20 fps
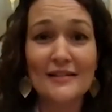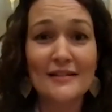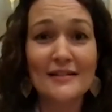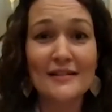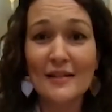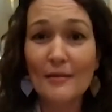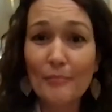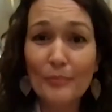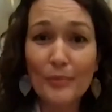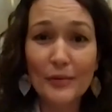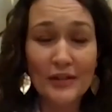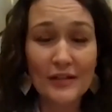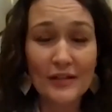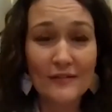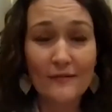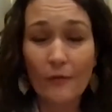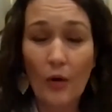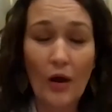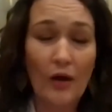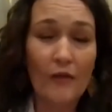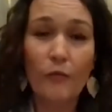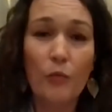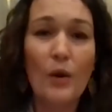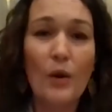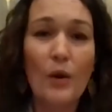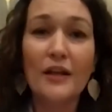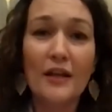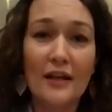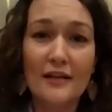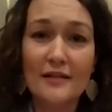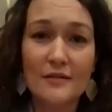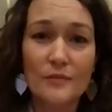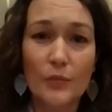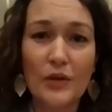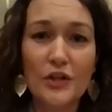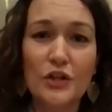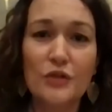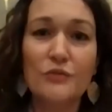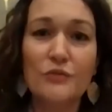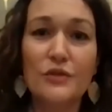simple as
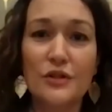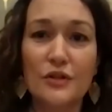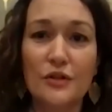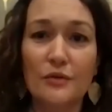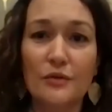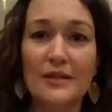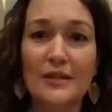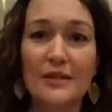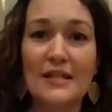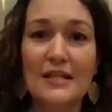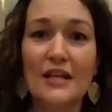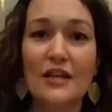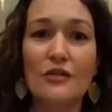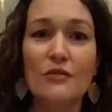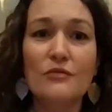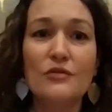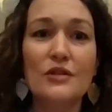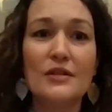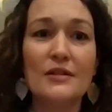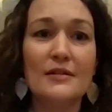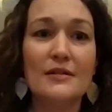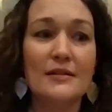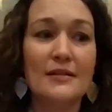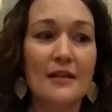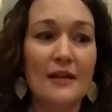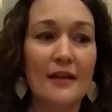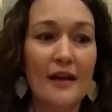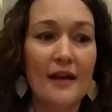what you do, is that you just